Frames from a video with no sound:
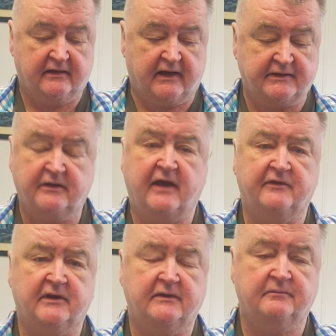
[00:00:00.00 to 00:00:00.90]
I don't have
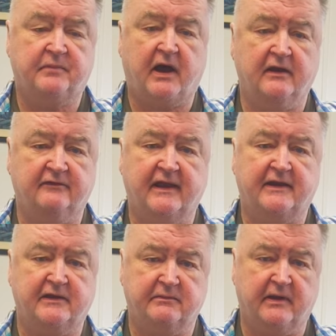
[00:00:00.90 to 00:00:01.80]
a pile of lead
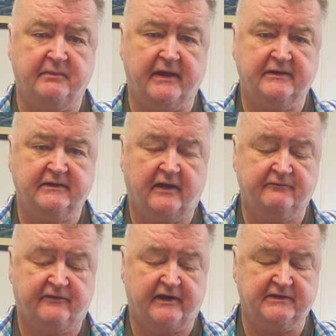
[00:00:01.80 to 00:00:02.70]
under my bed,
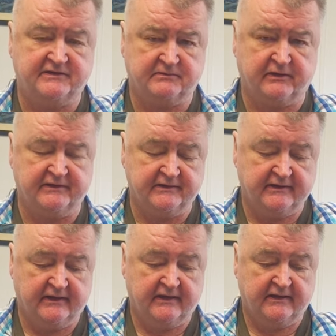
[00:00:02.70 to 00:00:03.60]
I'm very disciplined.
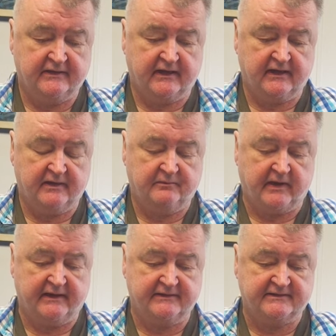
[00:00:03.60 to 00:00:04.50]
But
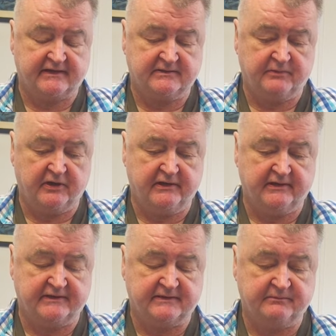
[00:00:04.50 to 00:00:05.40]
I did say to
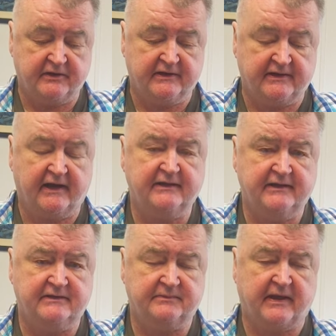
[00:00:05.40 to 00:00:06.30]
Bernard, I said, Bernard, I
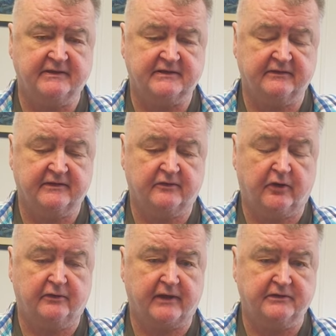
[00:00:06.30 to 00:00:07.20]
need to paint something
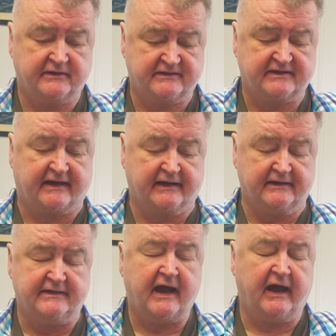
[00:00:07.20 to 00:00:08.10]
or I'm going to sicken
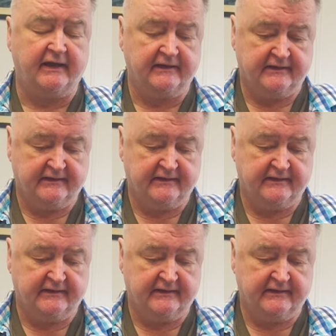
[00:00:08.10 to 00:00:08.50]
and die.